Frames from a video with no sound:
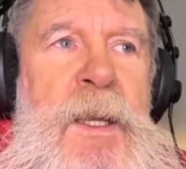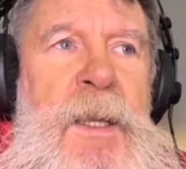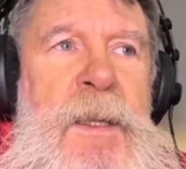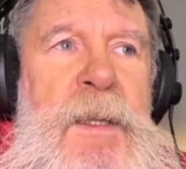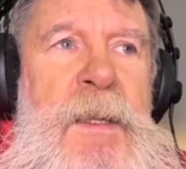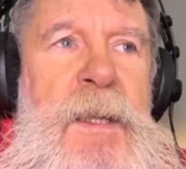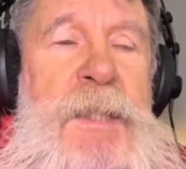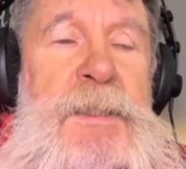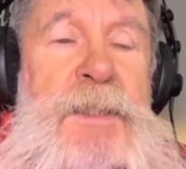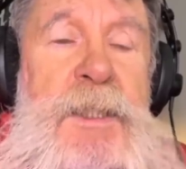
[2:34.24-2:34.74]

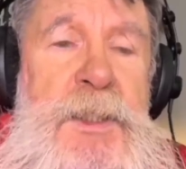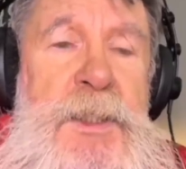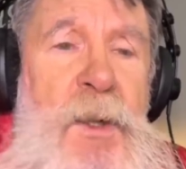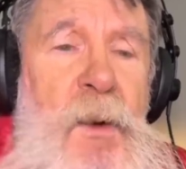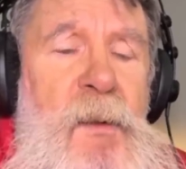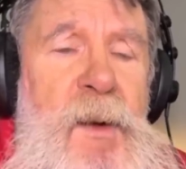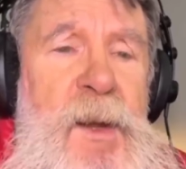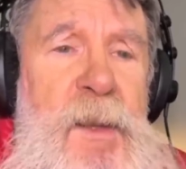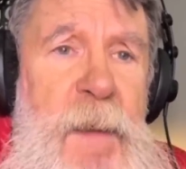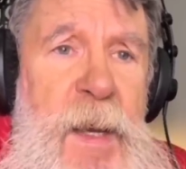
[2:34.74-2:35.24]
there's a
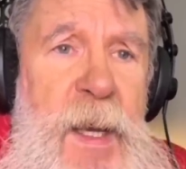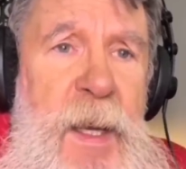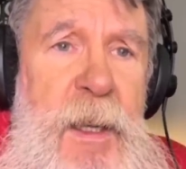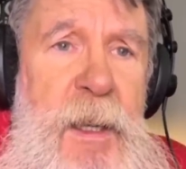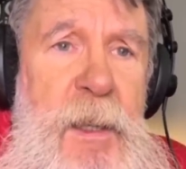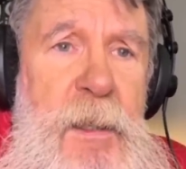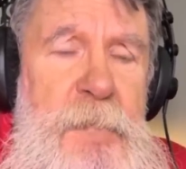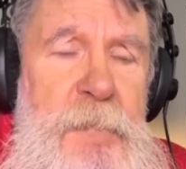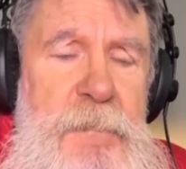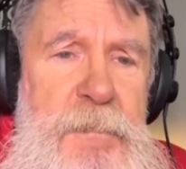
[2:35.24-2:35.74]
story about
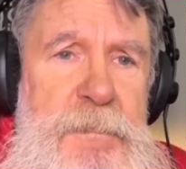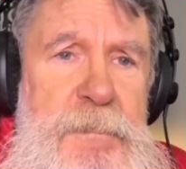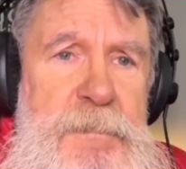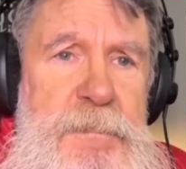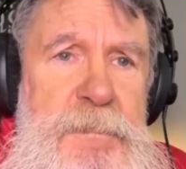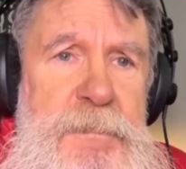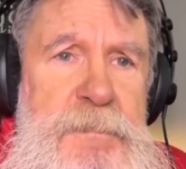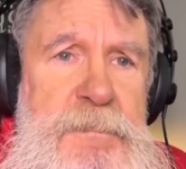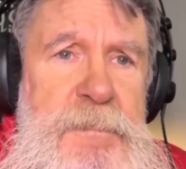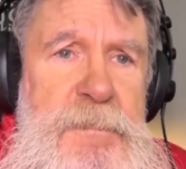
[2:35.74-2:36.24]
him.
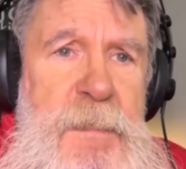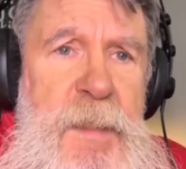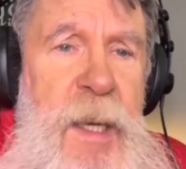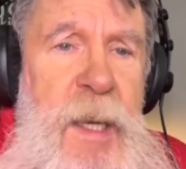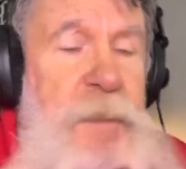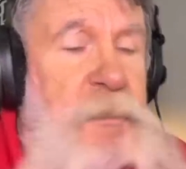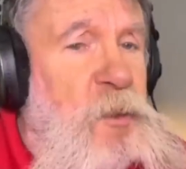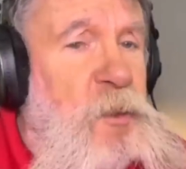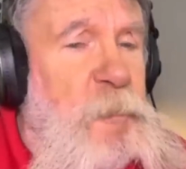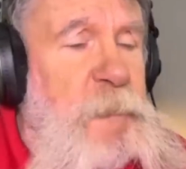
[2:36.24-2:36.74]
I
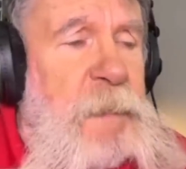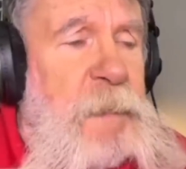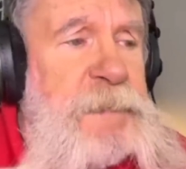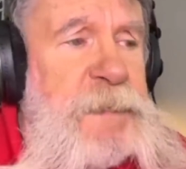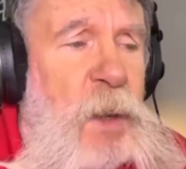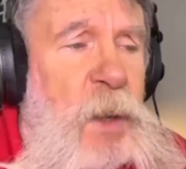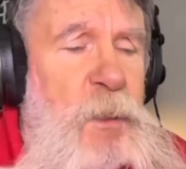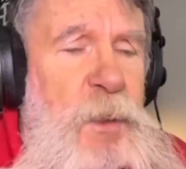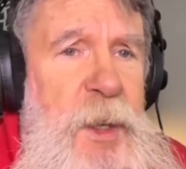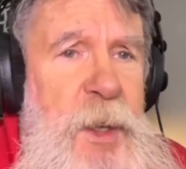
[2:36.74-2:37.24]
don't know if I've
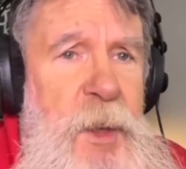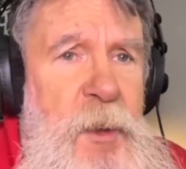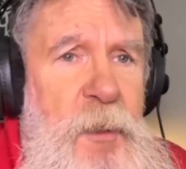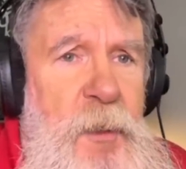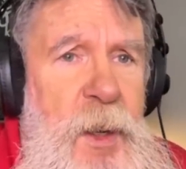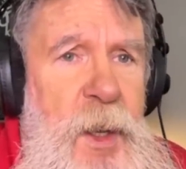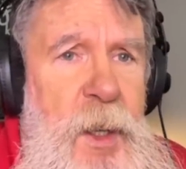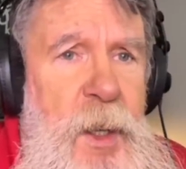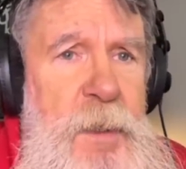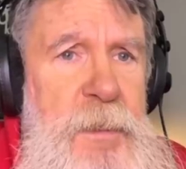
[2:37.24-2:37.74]
told it here or
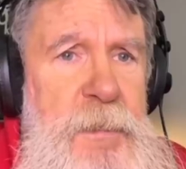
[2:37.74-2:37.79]
not.